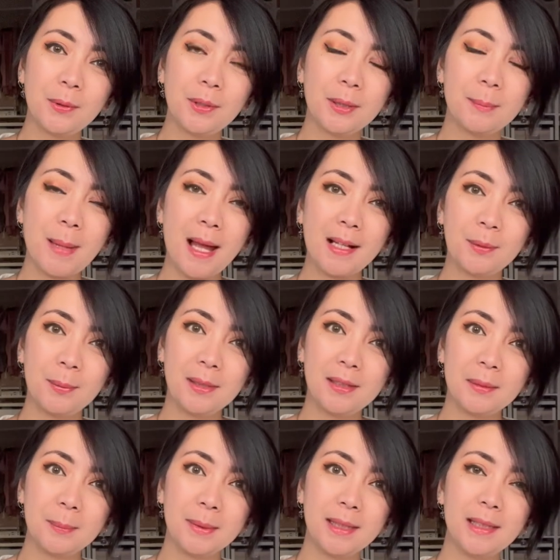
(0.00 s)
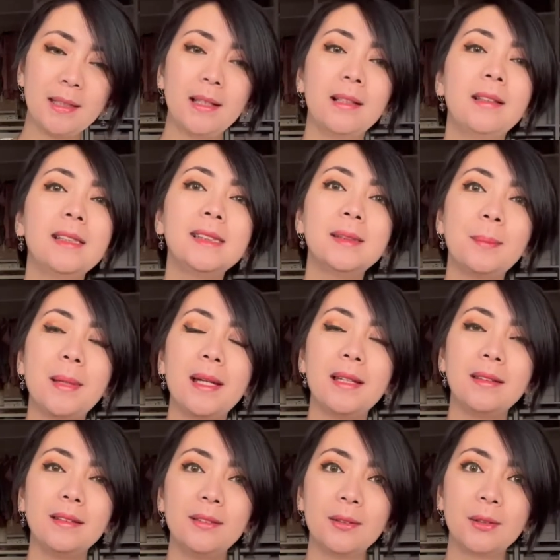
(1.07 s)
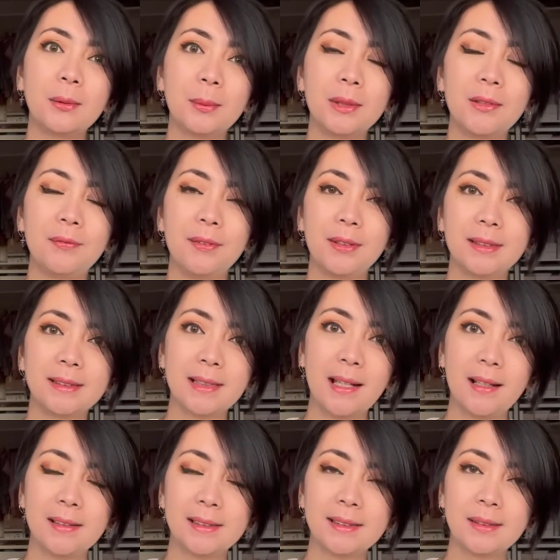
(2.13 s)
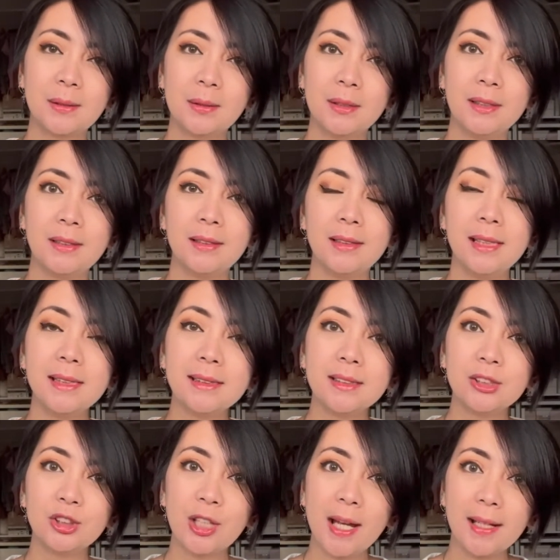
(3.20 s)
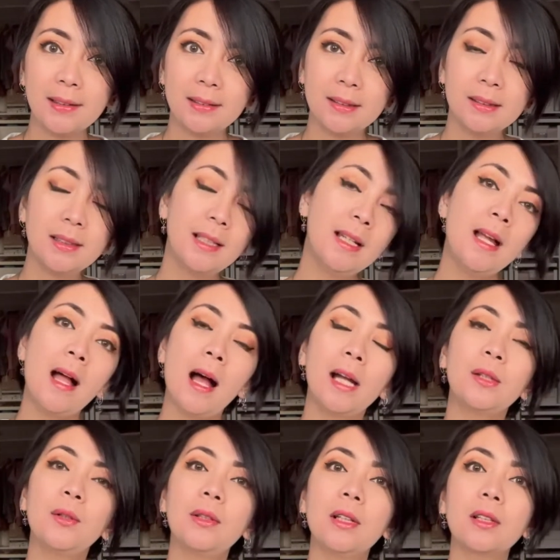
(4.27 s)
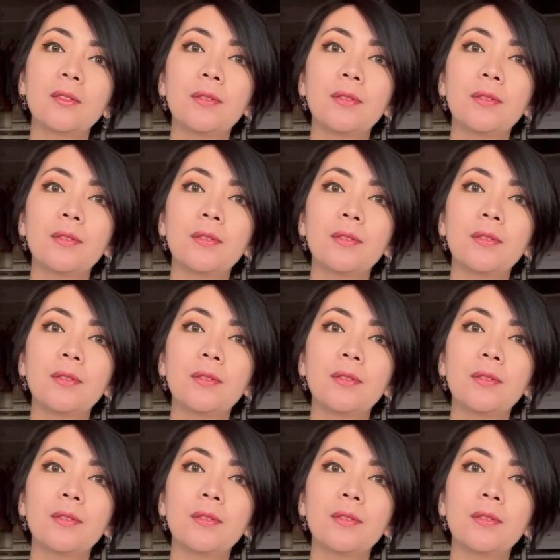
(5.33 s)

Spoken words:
are back with me, Elizabeth, your girl with a fierce style. So in this channel, I do a lot of